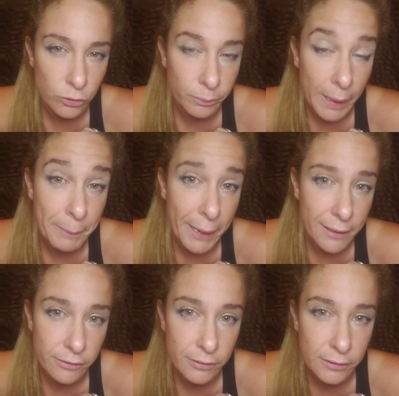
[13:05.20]
my
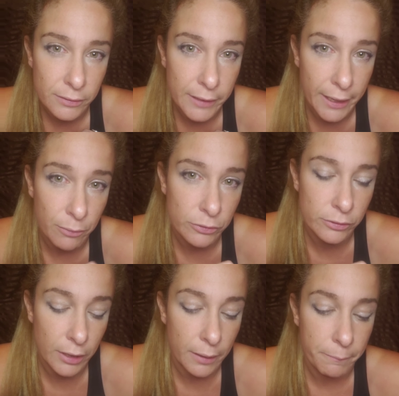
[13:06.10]
past that I
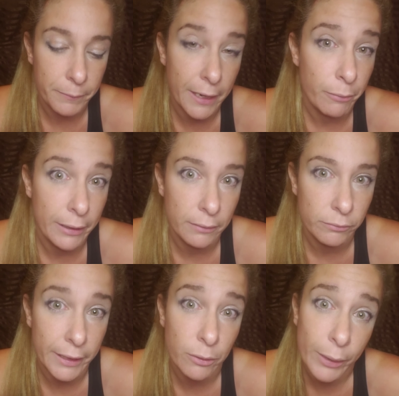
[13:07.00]

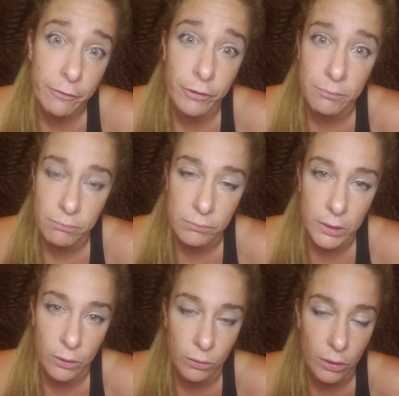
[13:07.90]
ran away from
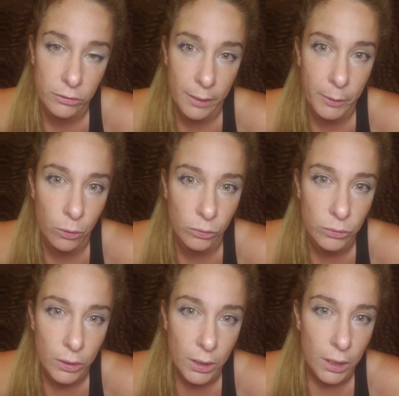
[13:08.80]
a long time ago,
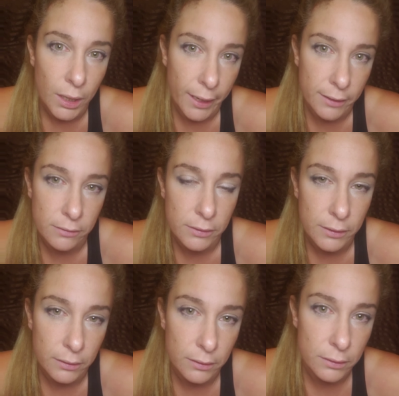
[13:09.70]
and
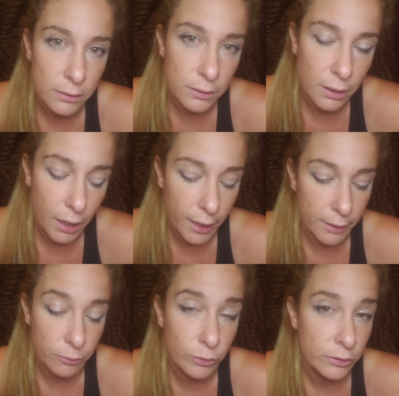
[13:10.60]

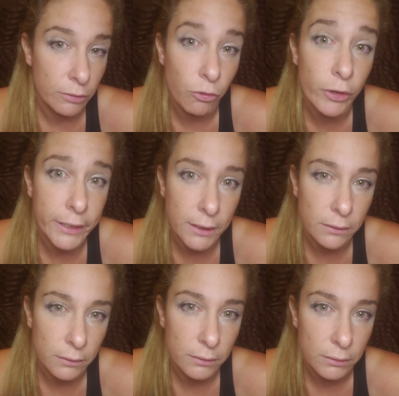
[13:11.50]
I was
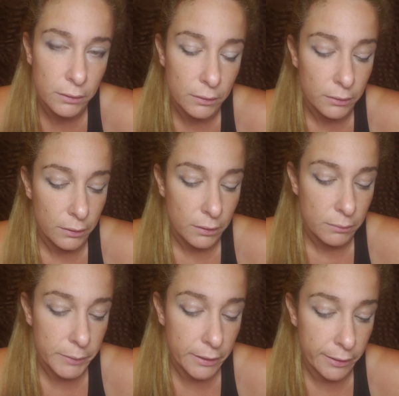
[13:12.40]
avoiding
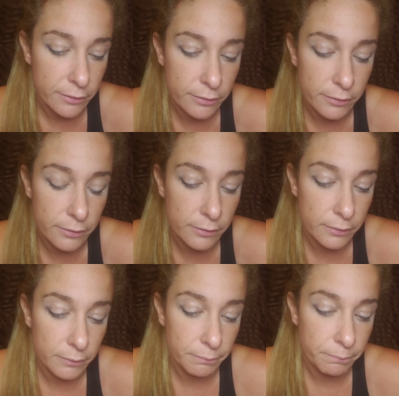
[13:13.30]
because
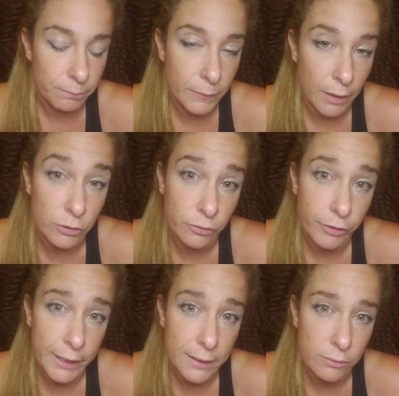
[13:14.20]
I was
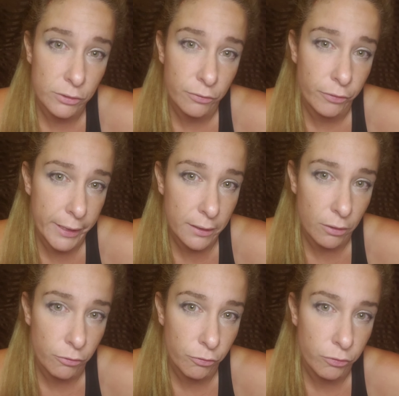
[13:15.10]
afraid of